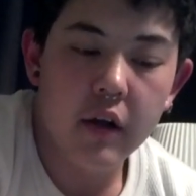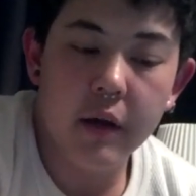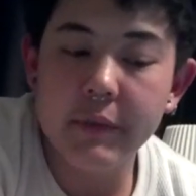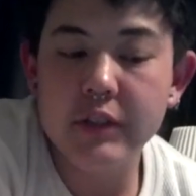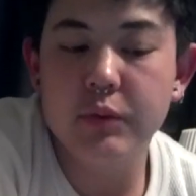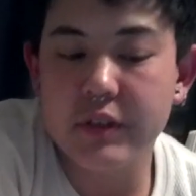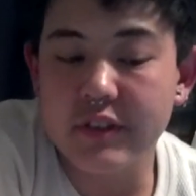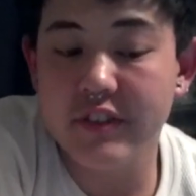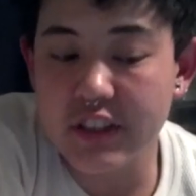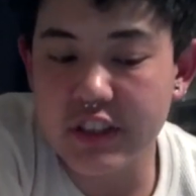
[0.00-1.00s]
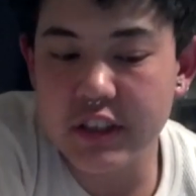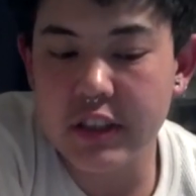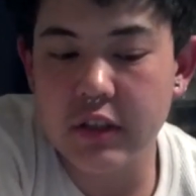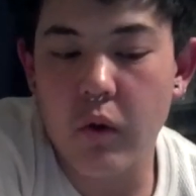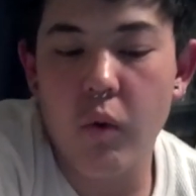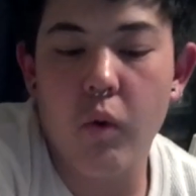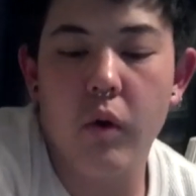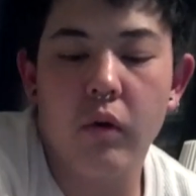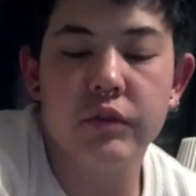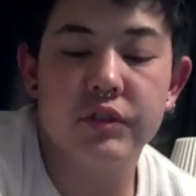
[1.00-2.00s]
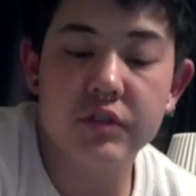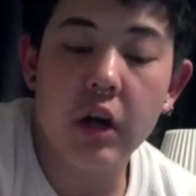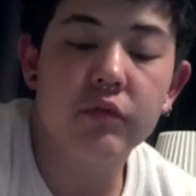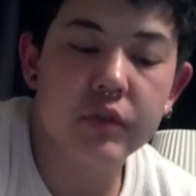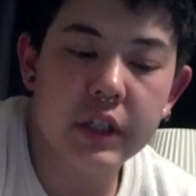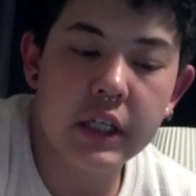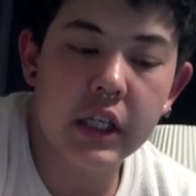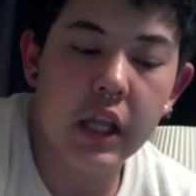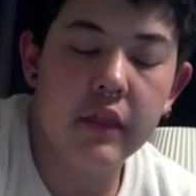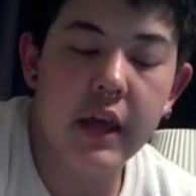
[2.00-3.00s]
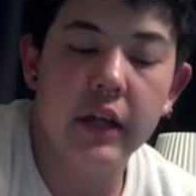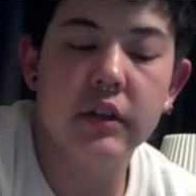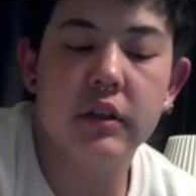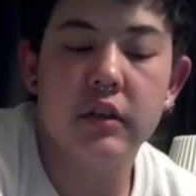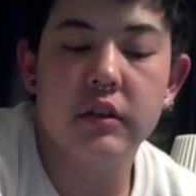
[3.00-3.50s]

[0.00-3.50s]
coming to a decision or discovering that